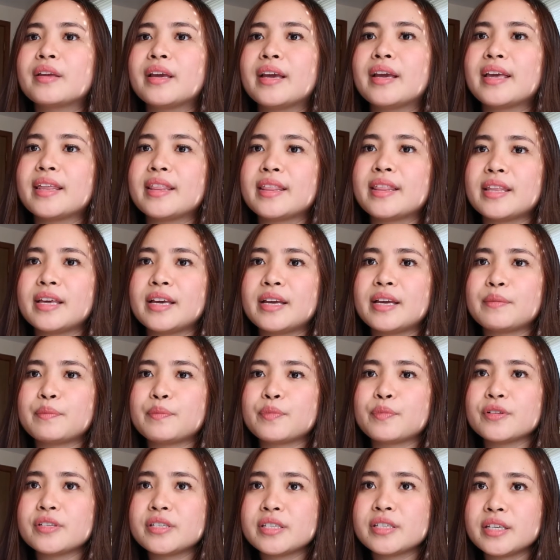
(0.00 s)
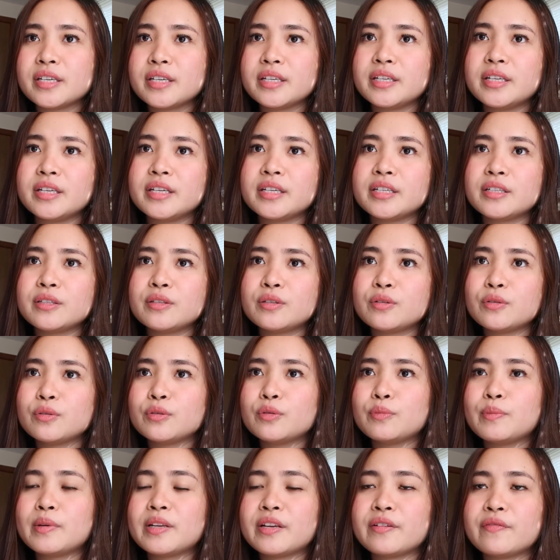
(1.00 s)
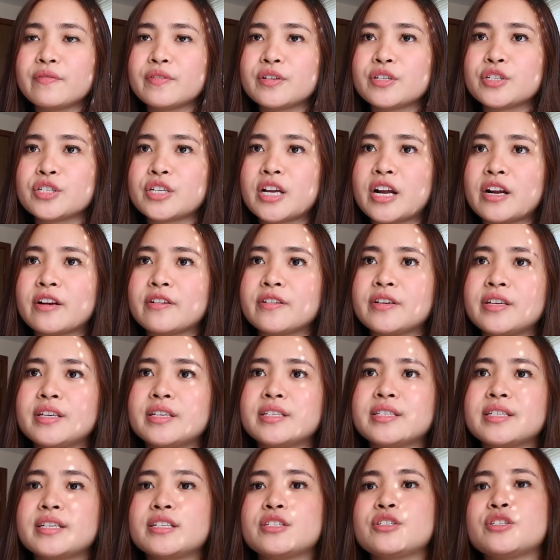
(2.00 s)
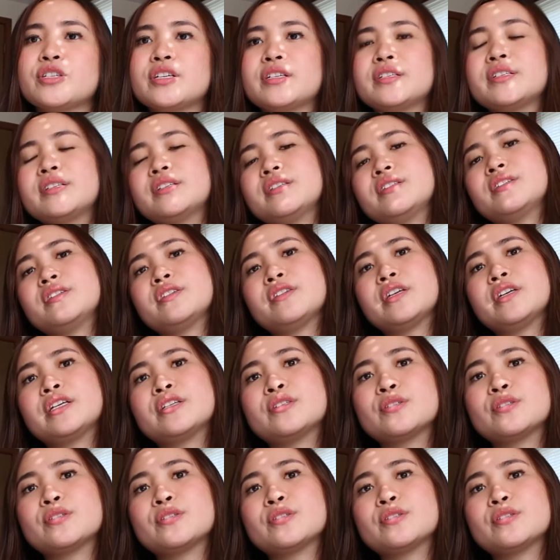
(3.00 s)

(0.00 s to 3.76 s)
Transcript: And then proceeding to beneficiaries' address history.